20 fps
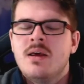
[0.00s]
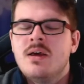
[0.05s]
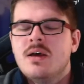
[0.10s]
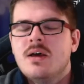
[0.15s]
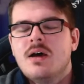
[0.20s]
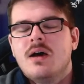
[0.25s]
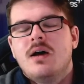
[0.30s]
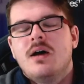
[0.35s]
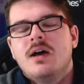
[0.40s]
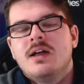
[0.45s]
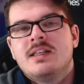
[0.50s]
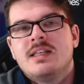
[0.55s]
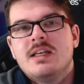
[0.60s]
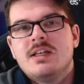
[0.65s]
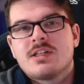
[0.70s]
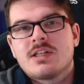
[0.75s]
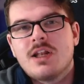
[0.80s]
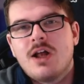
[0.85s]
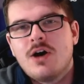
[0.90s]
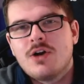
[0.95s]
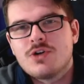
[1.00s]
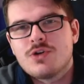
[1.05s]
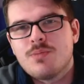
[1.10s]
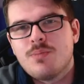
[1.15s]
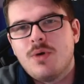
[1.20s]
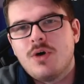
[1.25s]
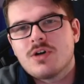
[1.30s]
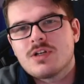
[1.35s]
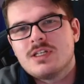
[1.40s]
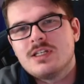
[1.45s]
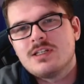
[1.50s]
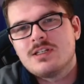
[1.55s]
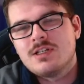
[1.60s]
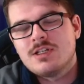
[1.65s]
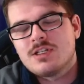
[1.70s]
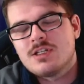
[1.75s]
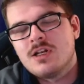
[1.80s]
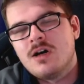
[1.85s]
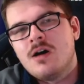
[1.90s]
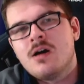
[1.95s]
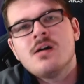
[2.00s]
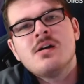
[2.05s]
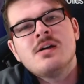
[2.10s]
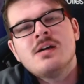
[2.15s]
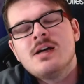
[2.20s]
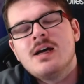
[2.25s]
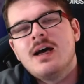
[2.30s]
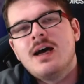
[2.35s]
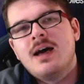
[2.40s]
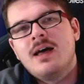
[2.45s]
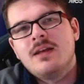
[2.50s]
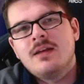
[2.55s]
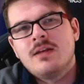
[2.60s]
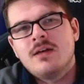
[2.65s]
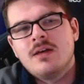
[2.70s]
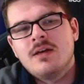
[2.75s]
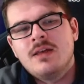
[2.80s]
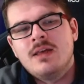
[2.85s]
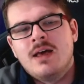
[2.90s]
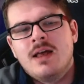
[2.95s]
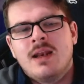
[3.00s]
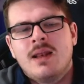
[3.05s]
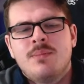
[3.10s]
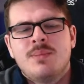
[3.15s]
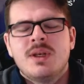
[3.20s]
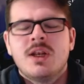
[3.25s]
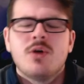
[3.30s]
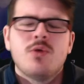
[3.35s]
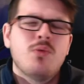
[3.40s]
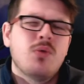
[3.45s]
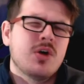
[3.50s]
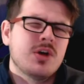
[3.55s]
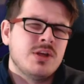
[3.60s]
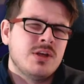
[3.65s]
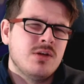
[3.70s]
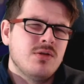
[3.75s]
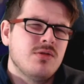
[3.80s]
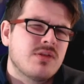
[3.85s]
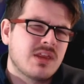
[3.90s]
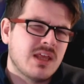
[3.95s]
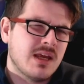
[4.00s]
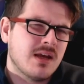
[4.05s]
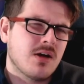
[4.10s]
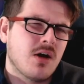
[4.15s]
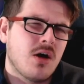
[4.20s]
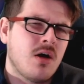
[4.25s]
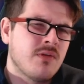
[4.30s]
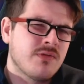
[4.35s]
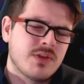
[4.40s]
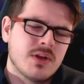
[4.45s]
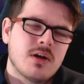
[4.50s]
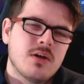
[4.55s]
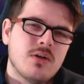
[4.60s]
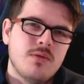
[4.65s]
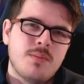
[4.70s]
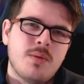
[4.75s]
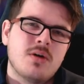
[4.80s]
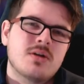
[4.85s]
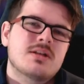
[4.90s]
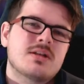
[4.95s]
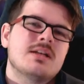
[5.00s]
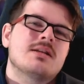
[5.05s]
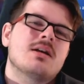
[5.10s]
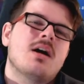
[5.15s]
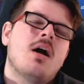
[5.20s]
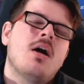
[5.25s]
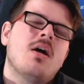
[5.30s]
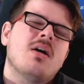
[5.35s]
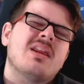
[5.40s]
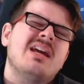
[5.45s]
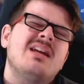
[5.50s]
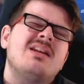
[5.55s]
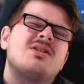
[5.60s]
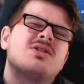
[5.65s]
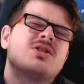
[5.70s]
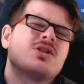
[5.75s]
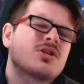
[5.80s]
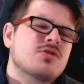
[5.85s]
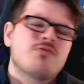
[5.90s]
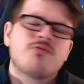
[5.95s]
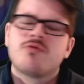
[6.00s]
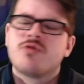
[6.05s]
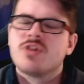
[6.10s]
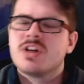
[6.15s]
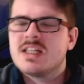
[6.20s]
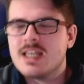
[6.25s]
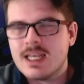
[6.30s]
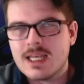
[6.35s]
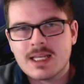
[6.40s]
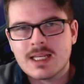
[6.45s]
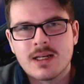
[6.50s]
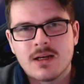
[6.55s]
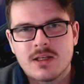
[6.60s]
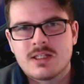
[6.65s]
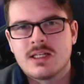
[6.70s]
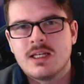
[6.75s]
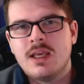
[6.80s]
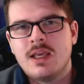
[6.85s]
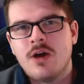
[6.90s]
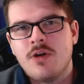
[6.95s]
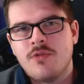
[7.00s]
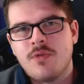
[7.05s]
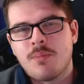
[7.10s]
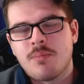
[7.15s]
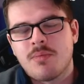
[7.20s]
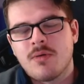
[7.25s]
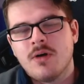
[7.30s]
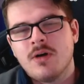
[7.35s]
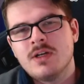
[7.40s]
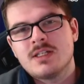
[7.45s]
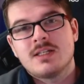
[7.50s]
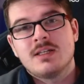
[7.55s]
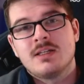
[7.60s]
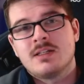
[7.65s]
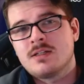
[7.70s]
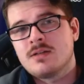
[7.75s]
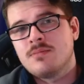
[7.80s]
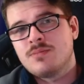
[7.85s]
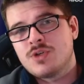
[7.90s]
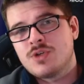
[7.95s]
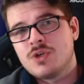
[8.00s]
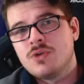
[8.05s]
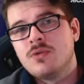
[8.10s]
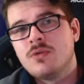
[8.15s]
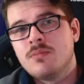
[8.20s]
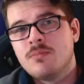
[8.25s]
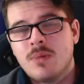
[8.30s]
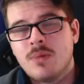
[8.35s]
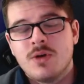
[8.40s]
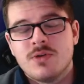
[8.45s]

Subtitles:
A decent 100 boxes to start. And yeah, let me know what you think of the loot boxes. Are they just ridiculously overpriced, as I'm sure most